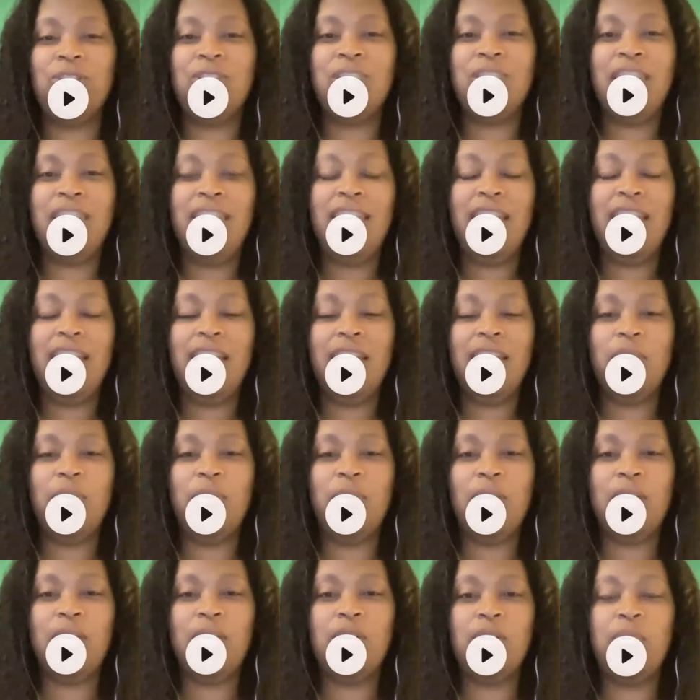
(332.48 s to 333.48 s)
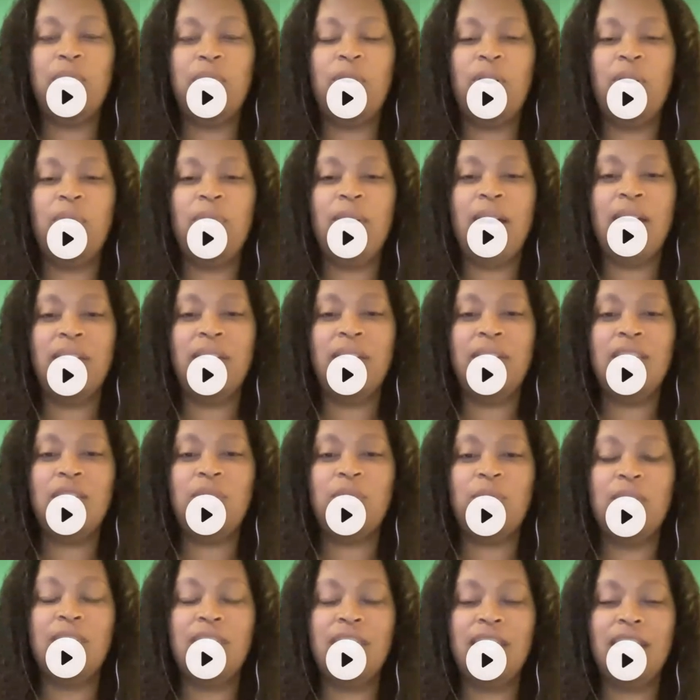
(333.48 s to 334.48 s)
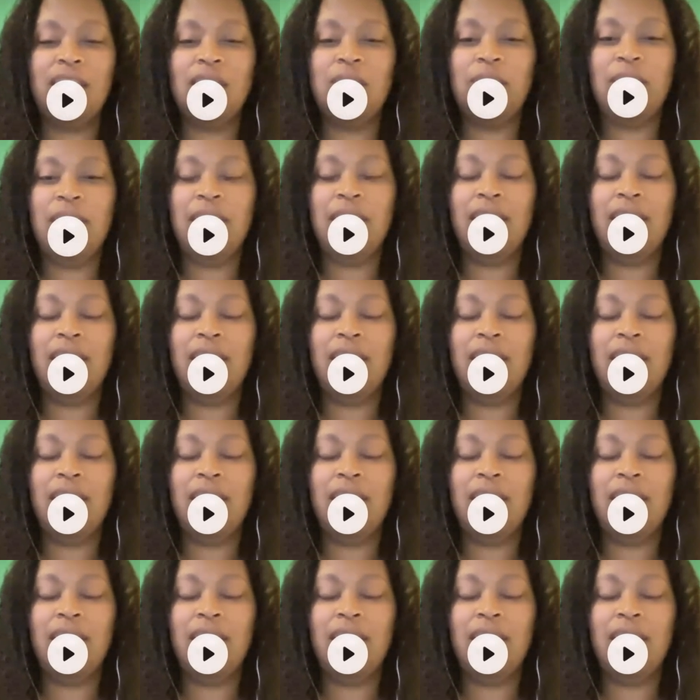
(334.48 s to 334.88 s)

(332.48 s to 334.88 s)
So then I can go ahead